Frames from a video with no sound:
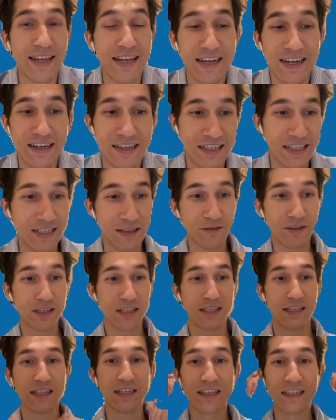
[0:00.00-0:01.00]
Yeah, I
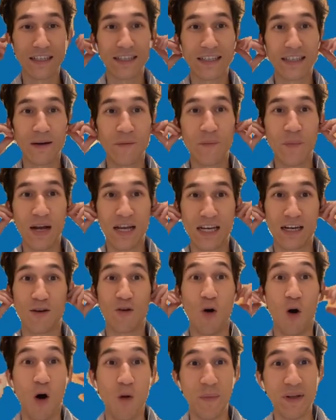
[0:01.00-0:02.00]
received uh, some
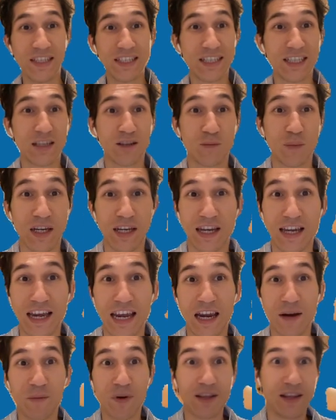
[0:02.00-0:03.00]
comments on my game,